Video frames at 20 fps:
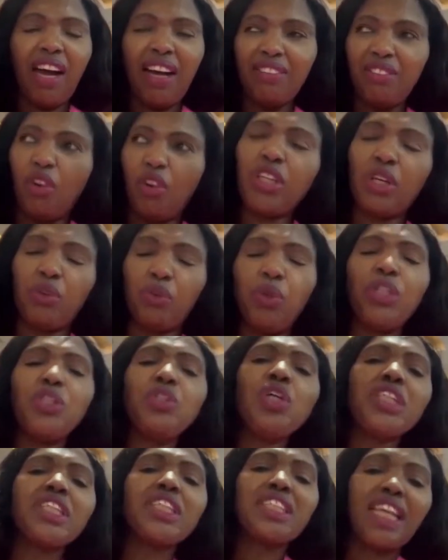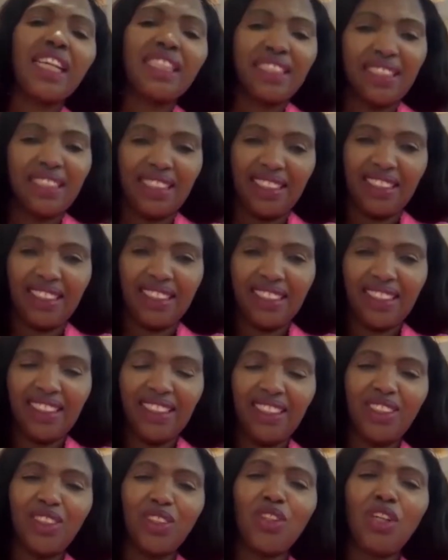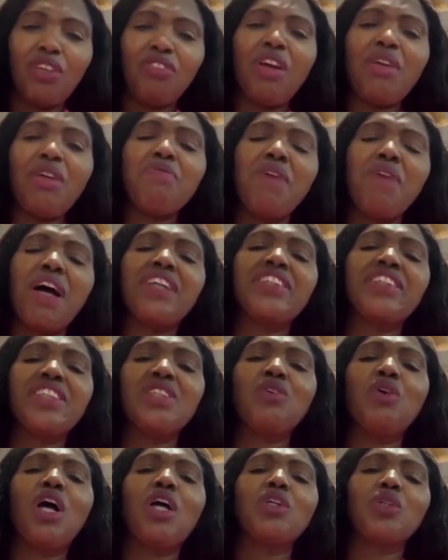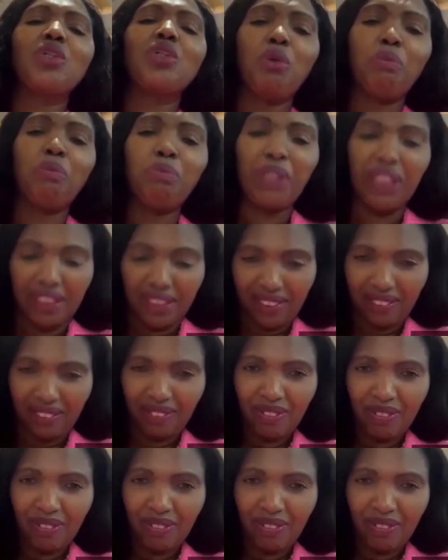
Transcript: Okay, when you're starting, you never imagine where you'll be.